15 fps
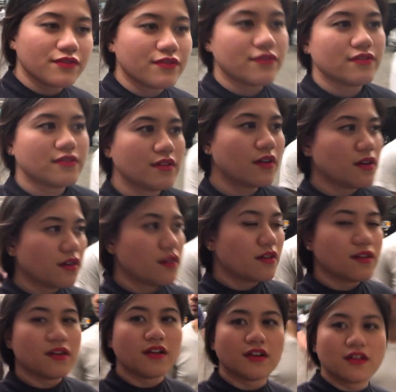Yes, but
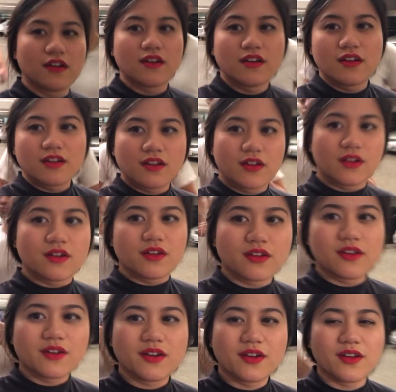you know what? There's a thing
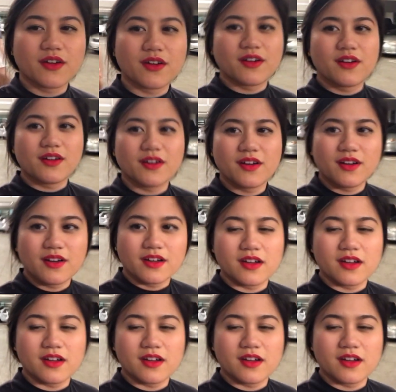that I noticed.